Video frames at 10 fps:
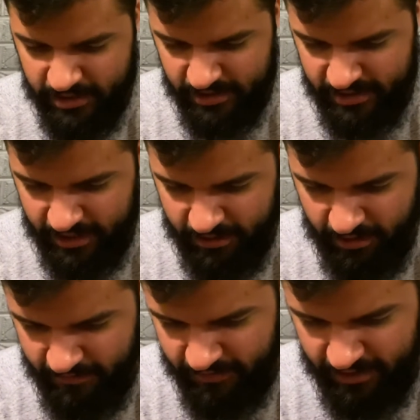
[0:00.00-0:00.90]
send it
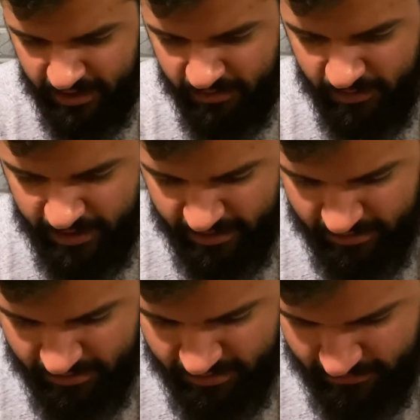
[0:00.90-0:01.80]
off to get
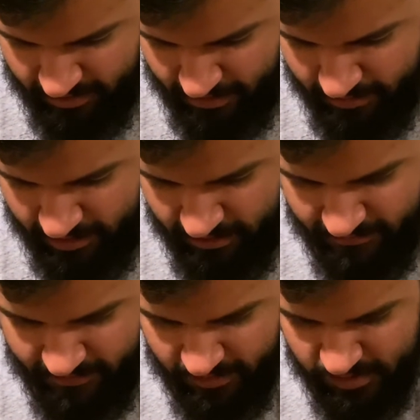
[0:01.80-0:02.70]
graded sometime in the near
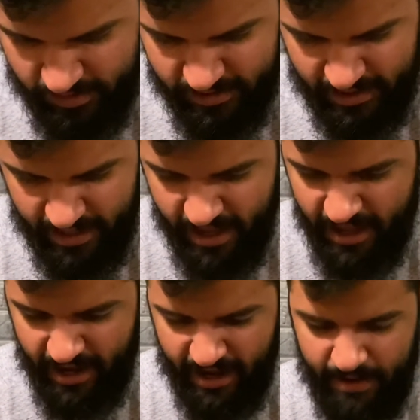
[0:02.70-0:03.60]
future, because
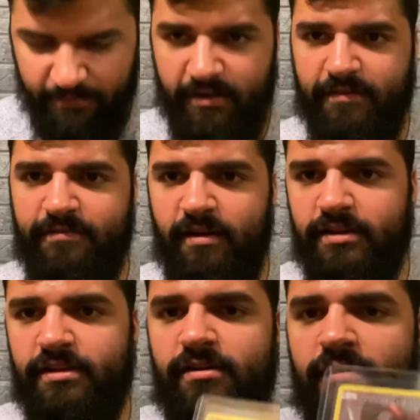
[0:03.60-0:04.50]
I am very fond
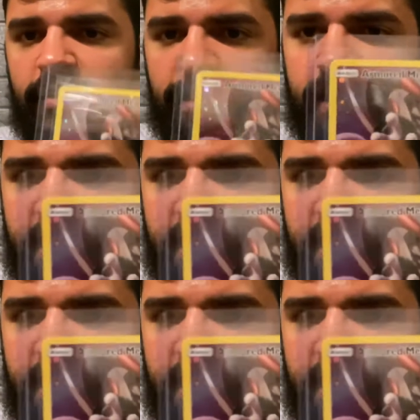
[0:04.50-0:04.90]
of the card. Again,